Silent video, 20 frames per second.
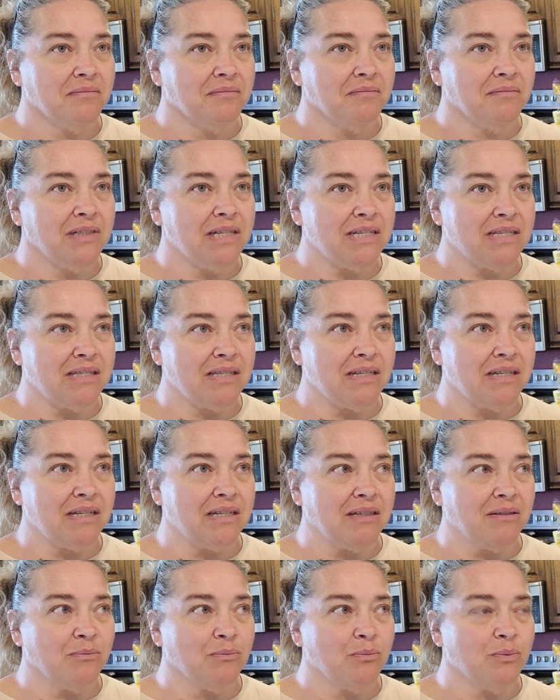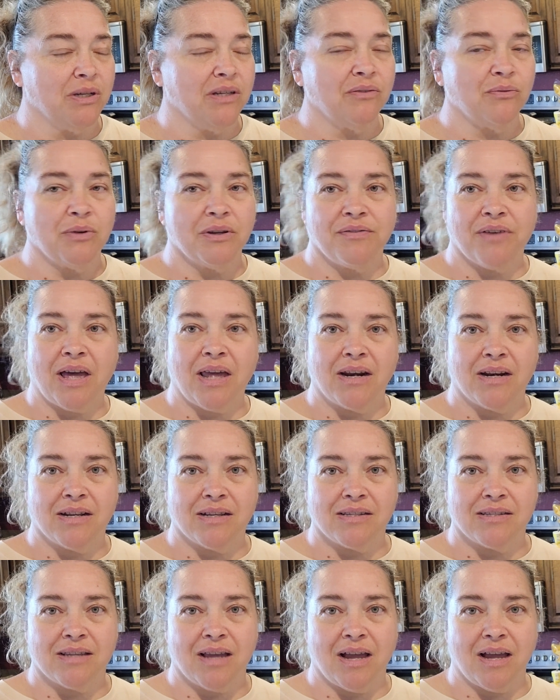let's see, we've had an
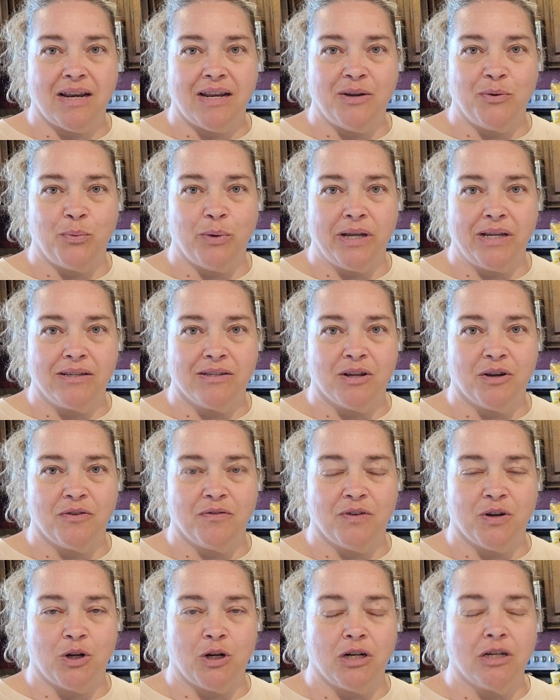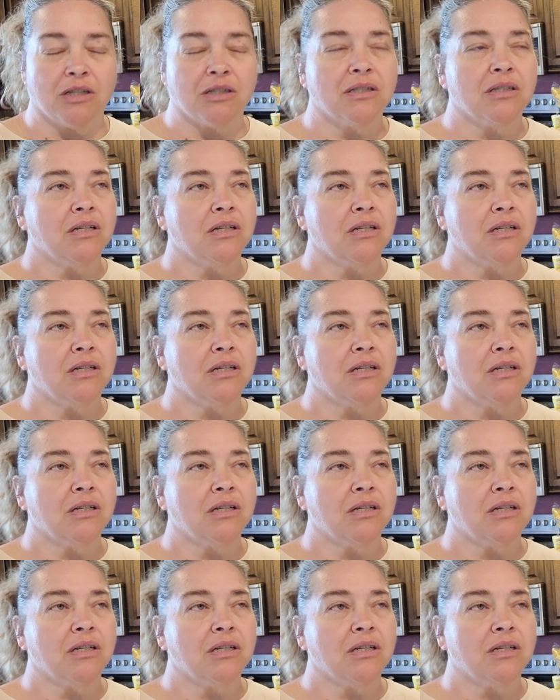exciting week so far.